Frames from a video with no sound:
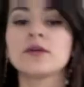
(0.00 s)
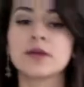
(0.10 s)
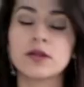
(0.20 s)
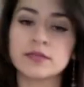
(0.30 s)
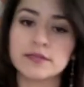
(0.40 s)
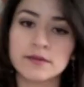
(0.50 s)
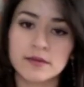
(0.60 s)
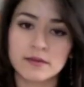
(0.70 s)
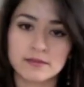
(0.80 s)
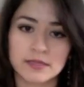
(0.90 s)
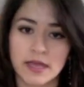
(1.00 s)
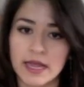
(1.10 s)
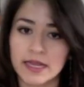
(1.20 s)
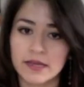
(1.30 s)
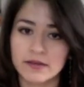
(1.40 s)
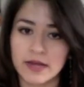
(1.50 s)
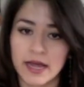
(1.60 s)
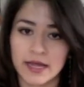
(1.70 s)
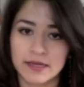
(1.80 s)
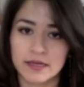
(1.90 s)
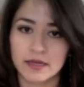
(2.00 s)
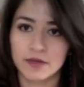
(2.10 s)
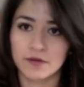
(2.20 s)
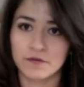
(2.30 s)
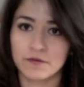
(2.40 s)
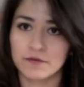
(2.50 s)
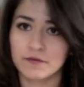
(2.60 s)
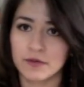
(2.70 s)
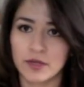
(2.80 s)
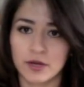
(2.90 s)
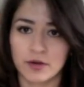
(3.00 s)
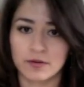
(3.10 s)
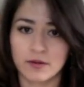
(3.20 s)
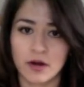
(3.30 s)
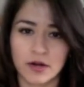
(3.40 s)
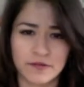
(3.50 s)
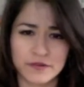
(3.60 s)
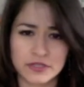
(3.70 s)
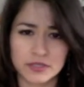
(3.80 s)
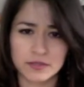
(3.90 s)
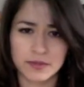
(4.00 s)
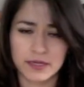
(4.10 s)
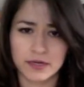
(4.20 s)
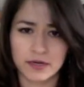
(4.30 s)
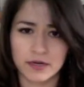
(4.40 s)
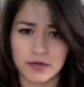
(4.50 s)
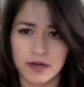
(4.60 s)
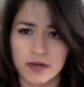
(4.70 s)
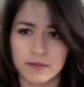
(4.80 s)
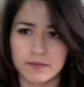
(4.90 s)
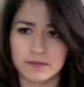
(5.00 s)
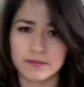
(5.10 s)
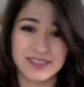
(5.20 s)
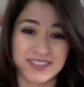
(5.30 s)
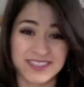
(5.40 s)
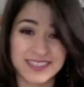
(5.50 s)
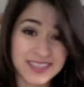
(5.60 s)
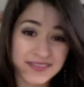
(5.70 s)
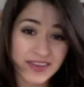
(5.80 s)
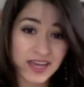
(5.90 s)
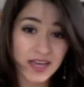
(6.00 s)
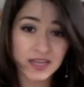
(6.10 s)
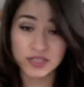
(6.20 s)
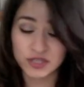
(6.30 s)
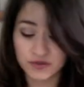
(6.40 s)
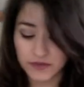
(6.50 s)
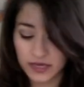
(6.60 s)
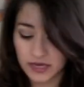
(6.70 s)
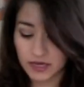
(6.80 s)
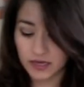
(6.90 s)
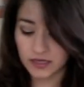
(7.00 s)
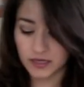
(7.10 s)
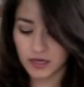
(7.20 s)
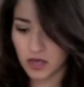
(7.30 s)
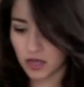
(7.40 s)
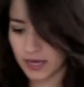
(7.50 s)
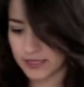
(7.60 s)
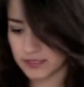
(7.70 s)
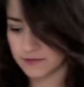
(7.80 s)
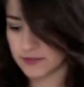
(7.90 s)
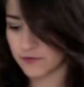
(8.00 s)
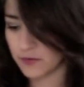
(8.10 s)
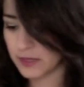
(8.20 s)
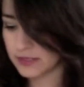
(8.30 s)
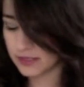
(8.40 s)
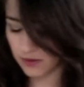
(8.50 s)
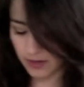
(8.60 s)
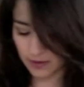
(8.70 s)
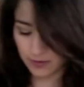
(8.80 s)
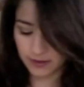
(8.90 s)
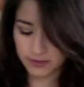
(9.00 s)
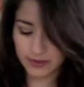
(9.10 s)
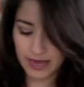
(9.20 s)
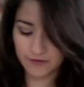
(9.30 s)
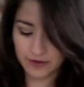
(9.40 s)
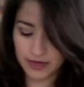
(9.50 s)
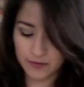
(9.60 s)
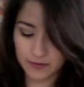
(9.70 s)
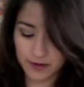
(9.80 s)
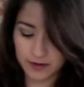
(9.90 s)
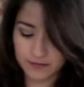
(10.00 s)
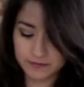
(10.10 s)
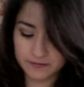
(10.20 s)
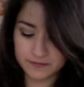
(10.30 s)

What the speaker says: you can also use any other kind of, artificial sweetener. There's stevia, Truvia, all kinds of different ones. So, okay, we're doing half a cup here.